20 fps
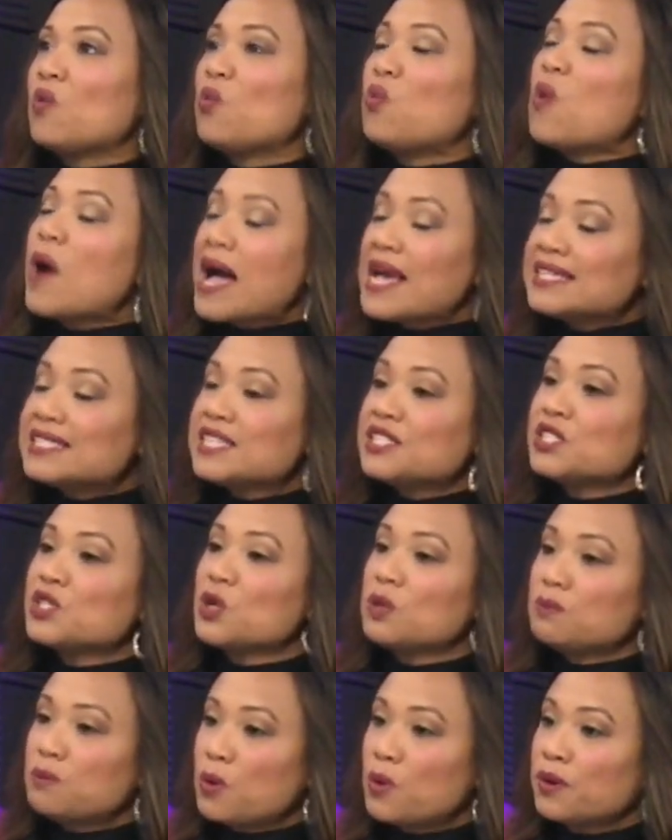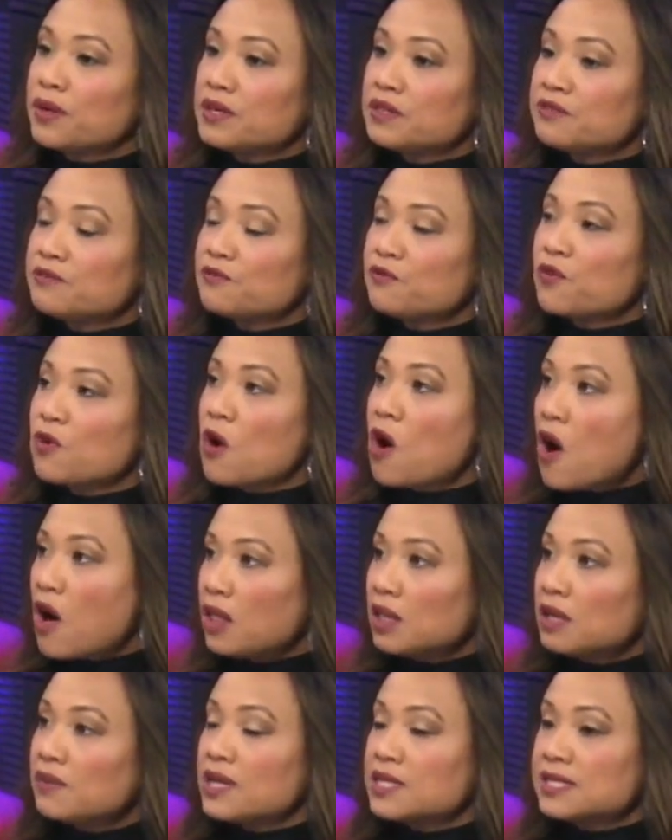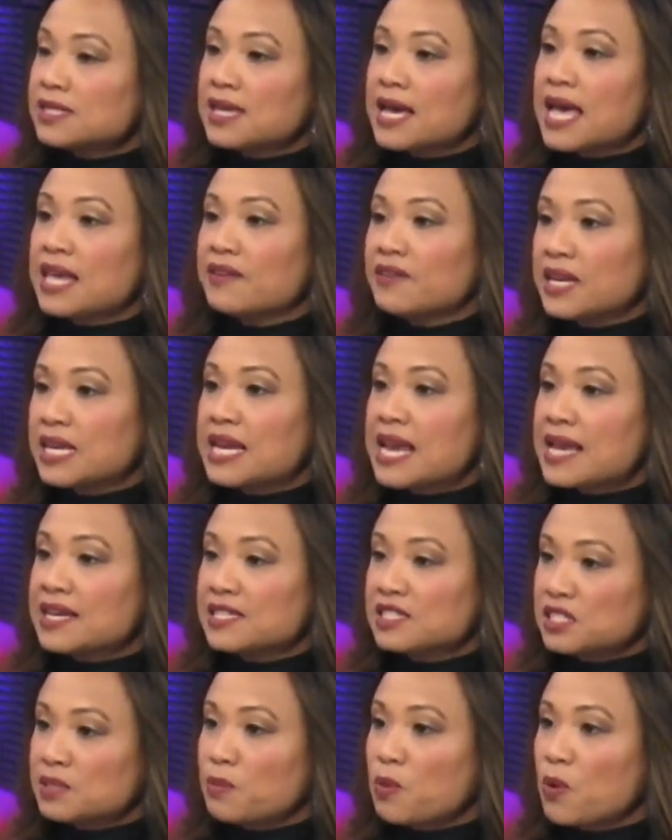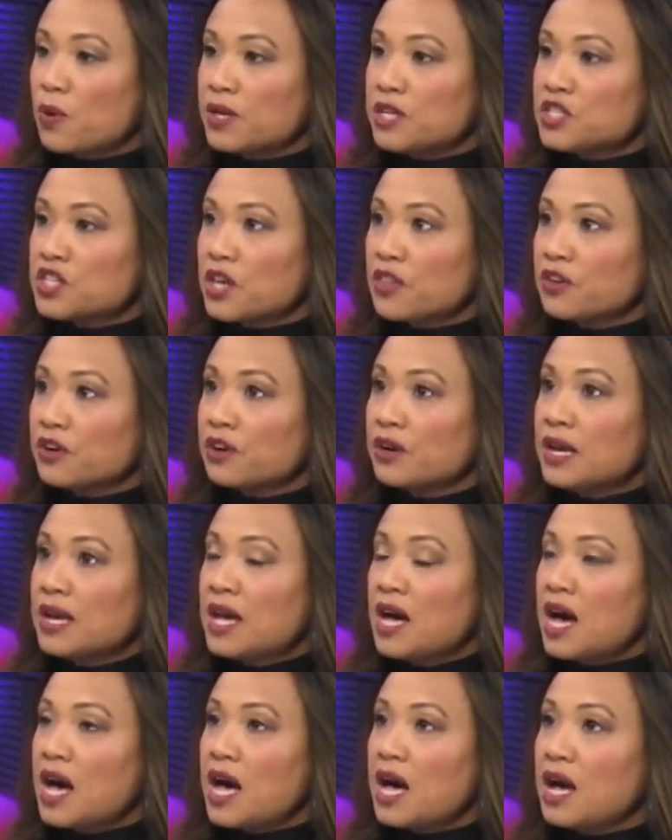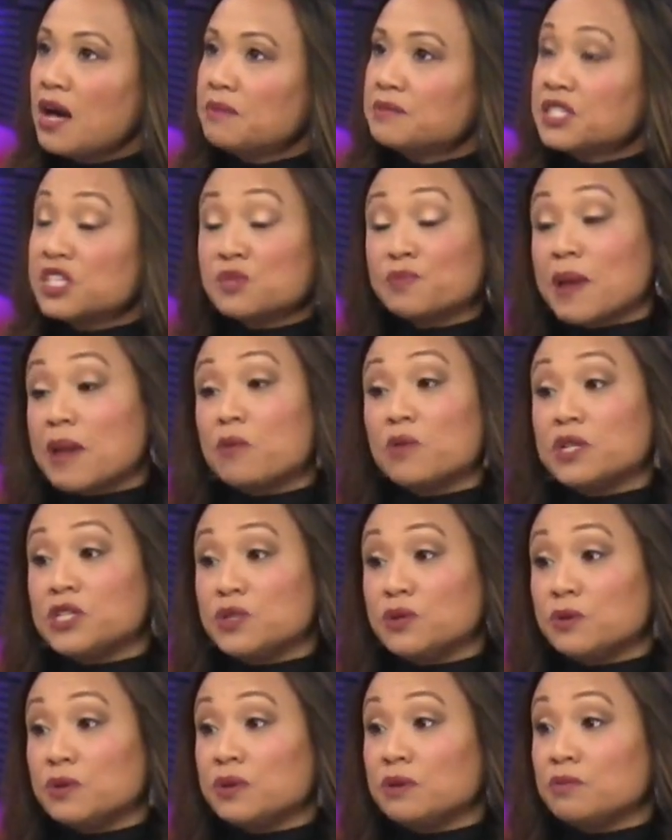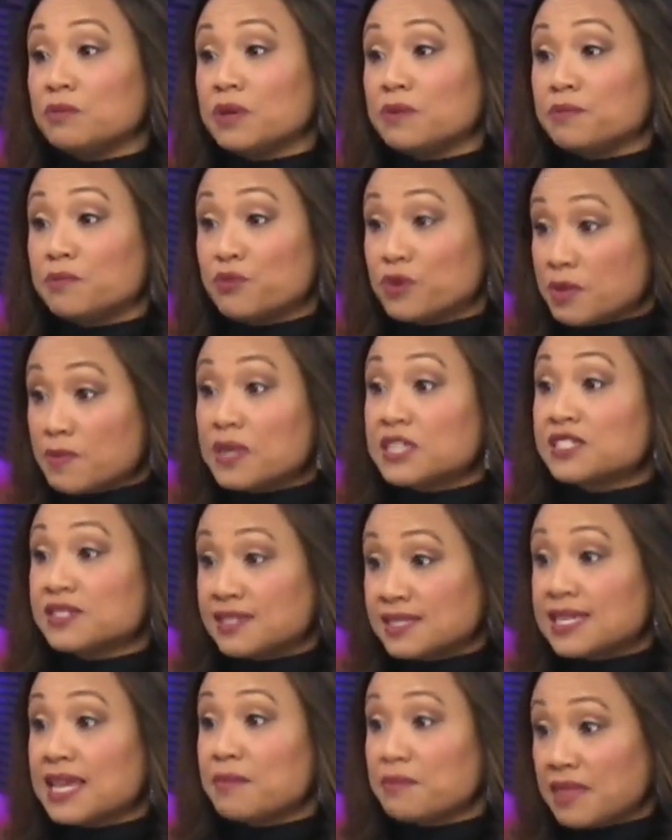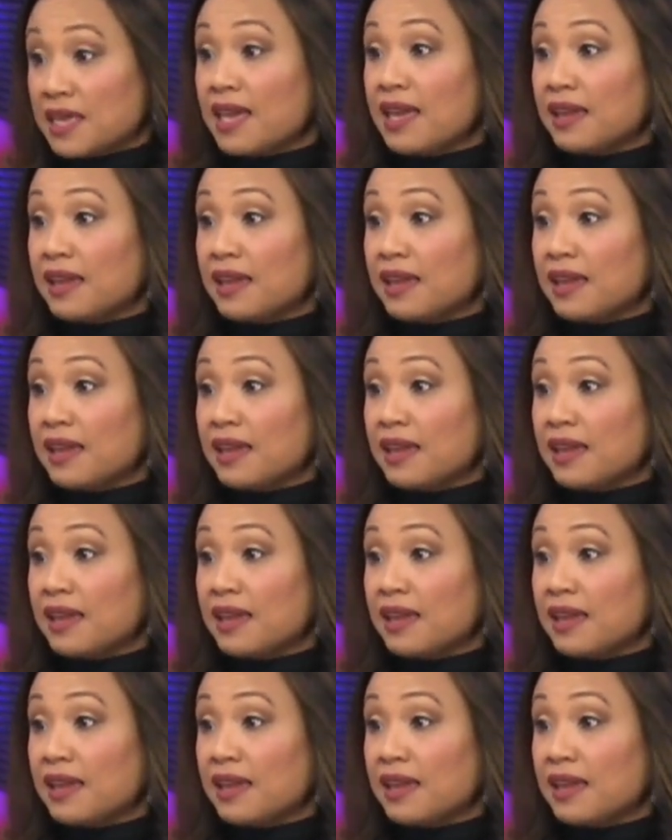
why is it so important for all of us to kind of connect and support each other, despite we do pretty much the same